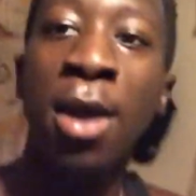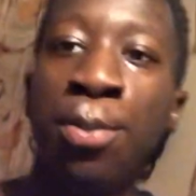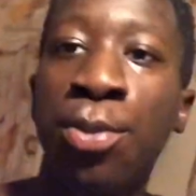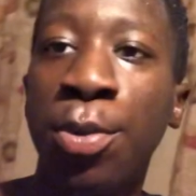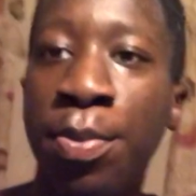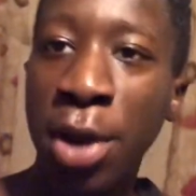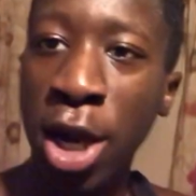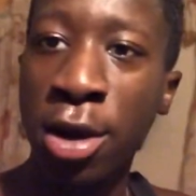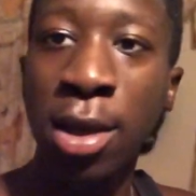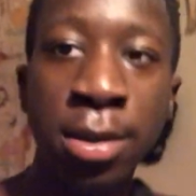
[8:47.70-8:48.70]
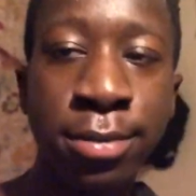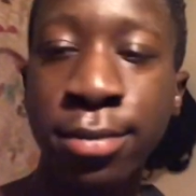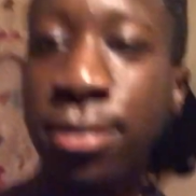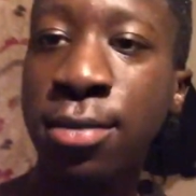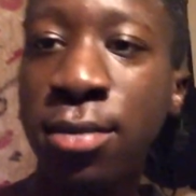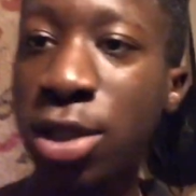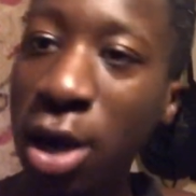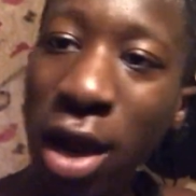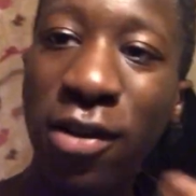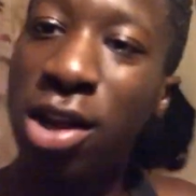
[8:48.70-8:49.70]
Preparing.
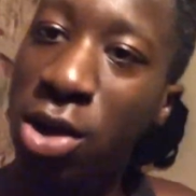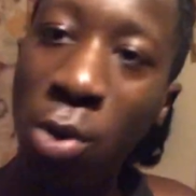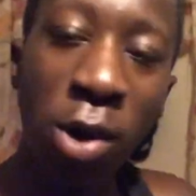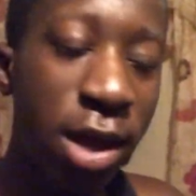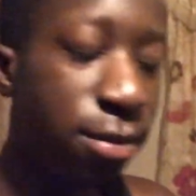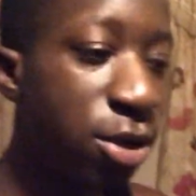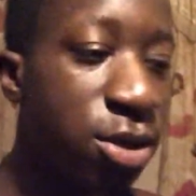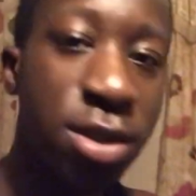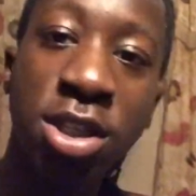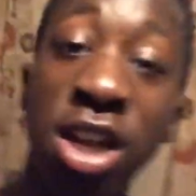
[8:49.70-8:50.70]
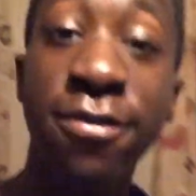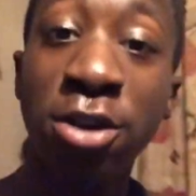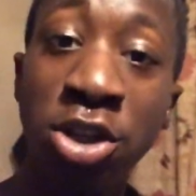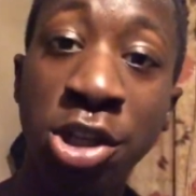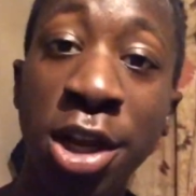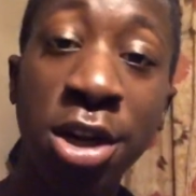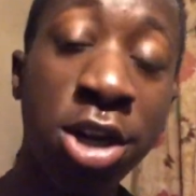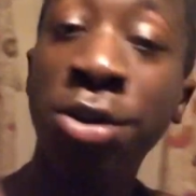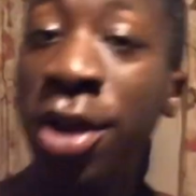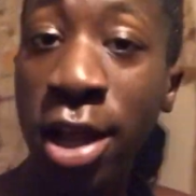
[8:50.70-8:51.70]
Sorry if I look wet, you know what I'm saying? For those of you that
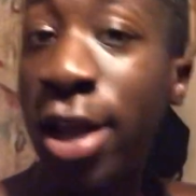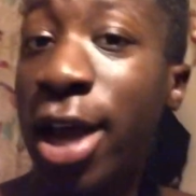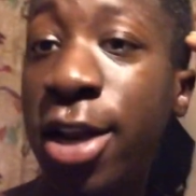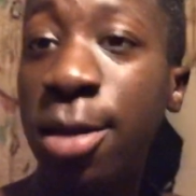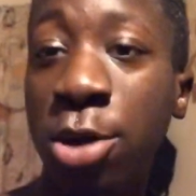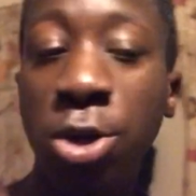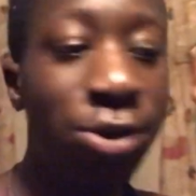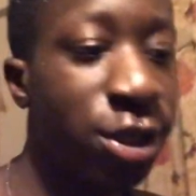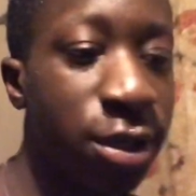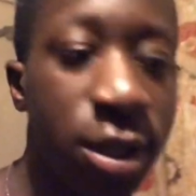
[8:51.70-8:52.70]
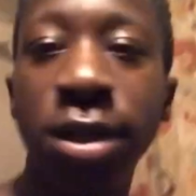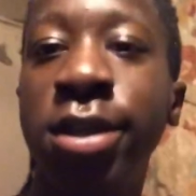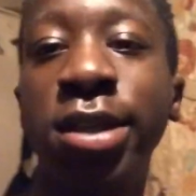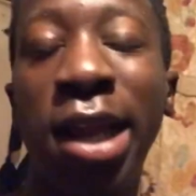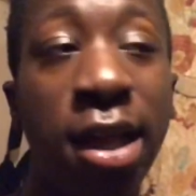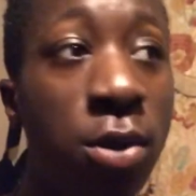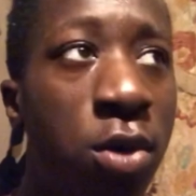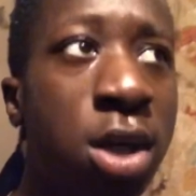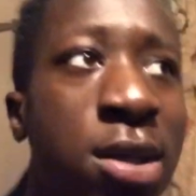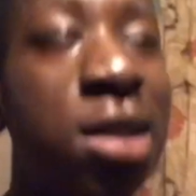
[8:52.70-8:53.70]
know, I did ablution. It's like
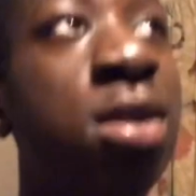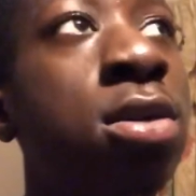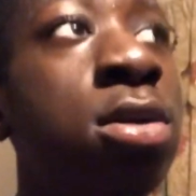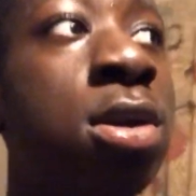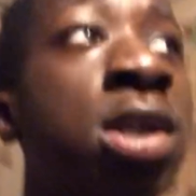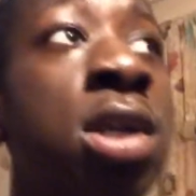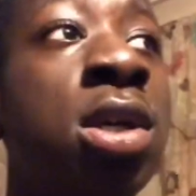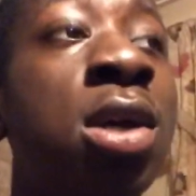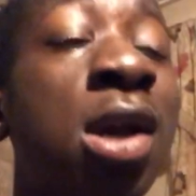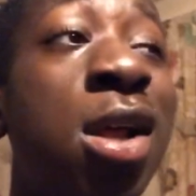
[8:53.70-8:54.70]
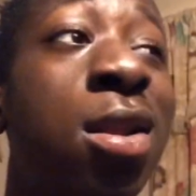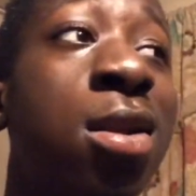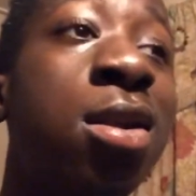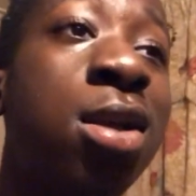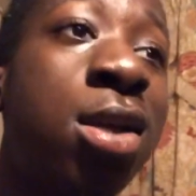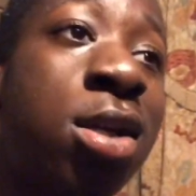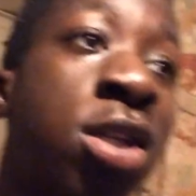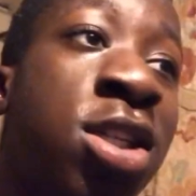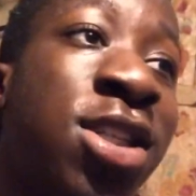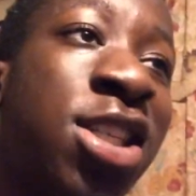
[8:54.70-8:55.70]
what, I think? In the
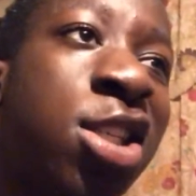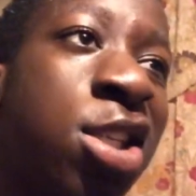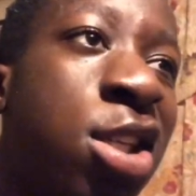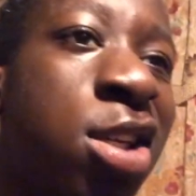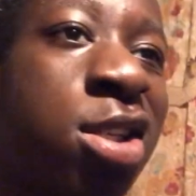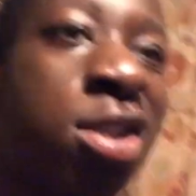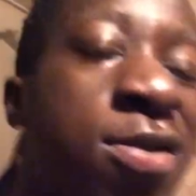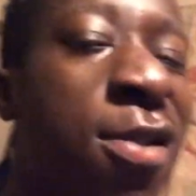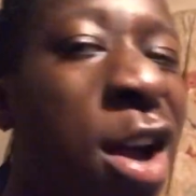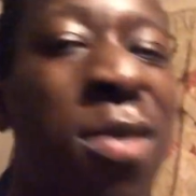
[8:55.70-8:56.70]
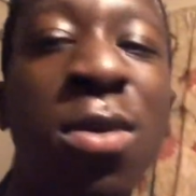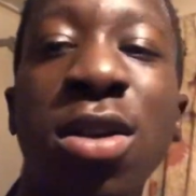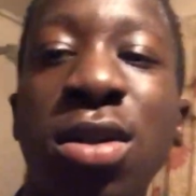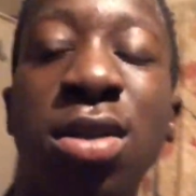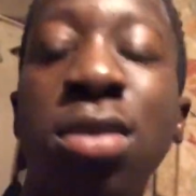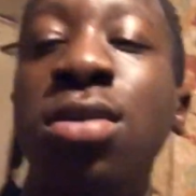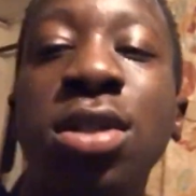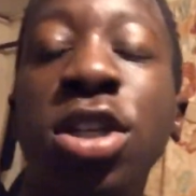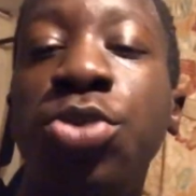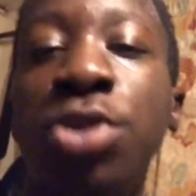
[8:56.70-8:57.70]
next six
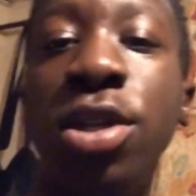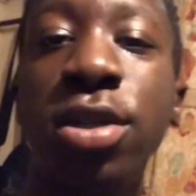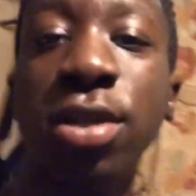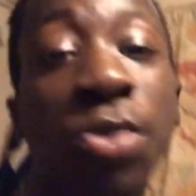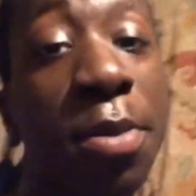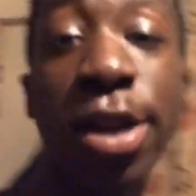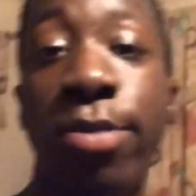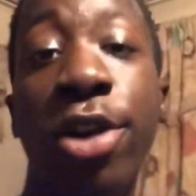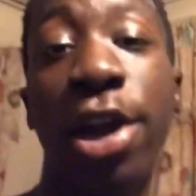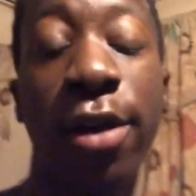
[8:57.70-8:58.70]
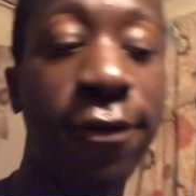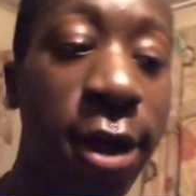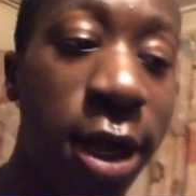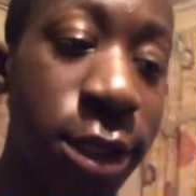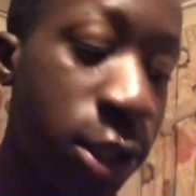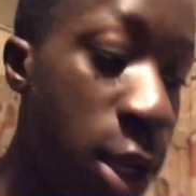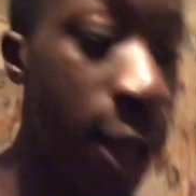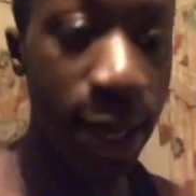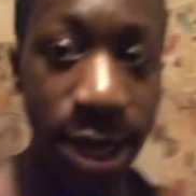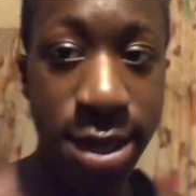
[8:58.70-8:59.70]
minutes, we about to break our fast
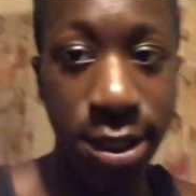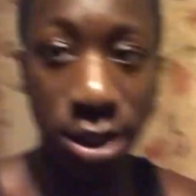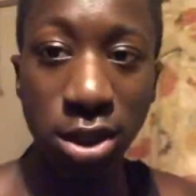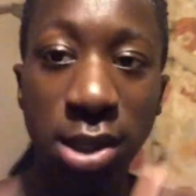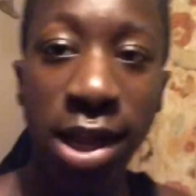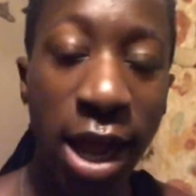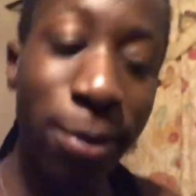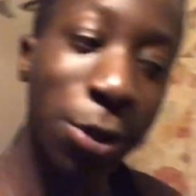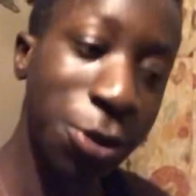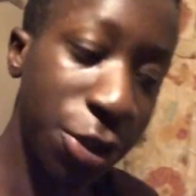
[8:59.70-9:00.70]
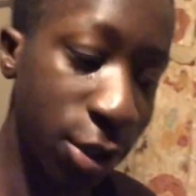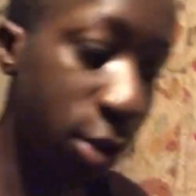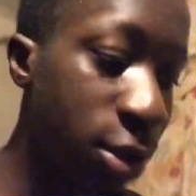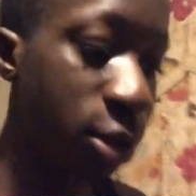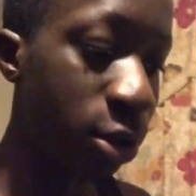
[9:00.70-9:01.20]
just to do the ablution, you